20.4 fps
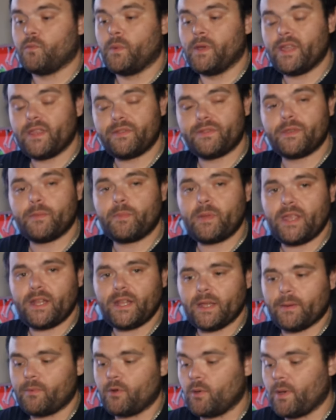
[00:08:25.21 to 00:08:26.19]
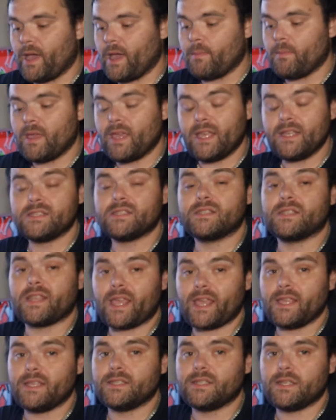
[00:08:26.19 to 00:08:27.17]
with the PWM is
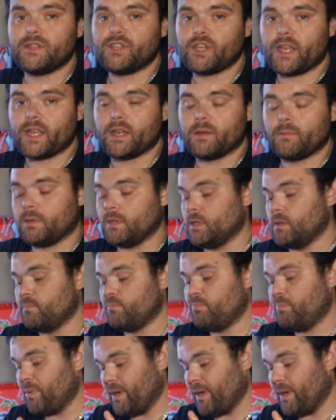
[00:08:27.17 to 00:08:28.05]
daisy chainable,